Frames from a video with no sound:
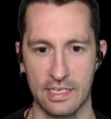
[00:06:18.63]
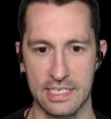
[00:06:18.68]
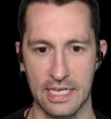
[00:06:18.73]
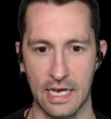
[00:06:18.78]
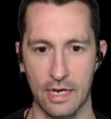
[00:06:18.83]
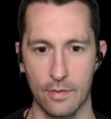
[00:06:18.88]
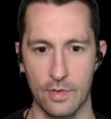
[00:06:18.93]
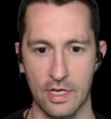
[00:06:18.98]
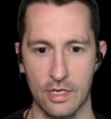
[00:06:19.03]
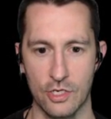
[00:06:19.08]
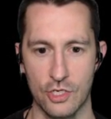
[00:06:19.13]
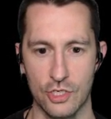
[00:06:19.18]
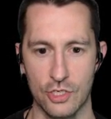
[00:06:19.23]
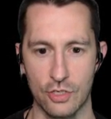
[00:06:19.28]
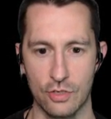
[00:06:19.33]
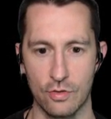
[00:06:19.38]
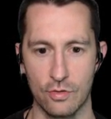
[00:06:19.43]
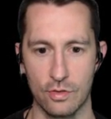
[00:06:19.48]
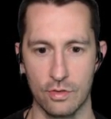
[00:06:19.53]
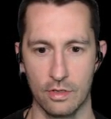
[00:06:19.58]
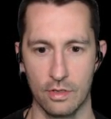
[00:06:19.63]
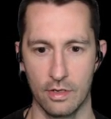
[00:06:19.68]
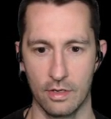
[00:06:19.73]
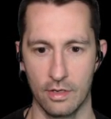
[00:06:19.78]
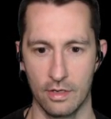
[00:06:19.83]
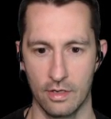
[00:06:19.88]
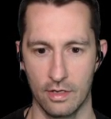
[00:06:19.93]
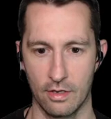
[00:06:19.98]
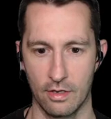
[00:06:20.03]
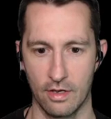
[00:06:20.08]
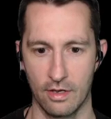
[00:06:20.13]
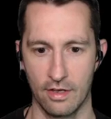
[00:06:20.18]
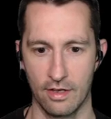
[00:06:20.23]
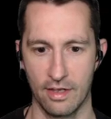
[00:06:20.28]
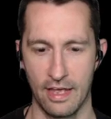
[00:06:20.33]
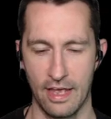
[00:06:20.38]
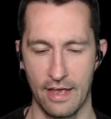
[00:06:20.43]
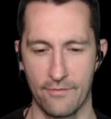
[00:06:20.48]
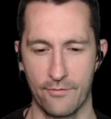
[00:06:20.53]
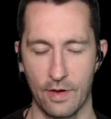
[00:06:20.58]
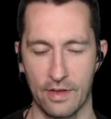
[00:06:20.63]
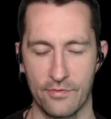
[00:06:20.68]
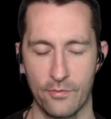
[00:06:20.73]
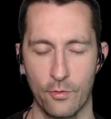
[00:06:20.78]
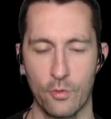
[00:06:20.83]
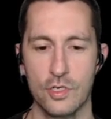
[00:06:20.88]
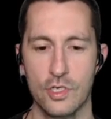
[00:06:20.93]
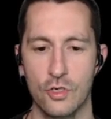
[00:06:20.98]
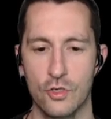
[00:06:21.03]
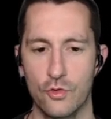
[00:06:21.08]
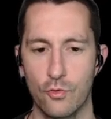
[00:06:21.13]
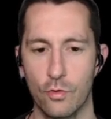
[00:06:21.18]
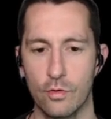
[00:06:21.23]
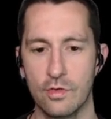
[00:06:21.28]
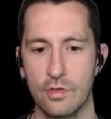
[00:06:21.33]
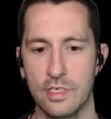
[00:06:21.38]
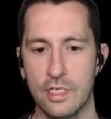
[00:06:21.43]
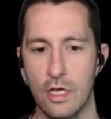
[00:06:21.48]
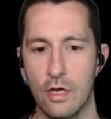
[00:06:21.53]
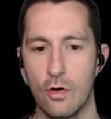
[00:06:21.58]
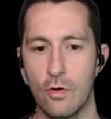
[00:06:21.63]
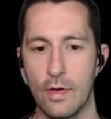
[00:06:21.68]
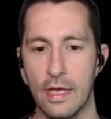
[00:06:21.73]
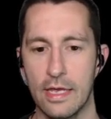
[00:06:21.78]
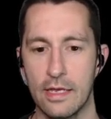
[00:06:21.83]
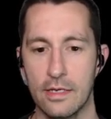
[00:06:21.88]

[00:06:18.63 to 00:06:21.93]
side we can shoot. As far as controls go,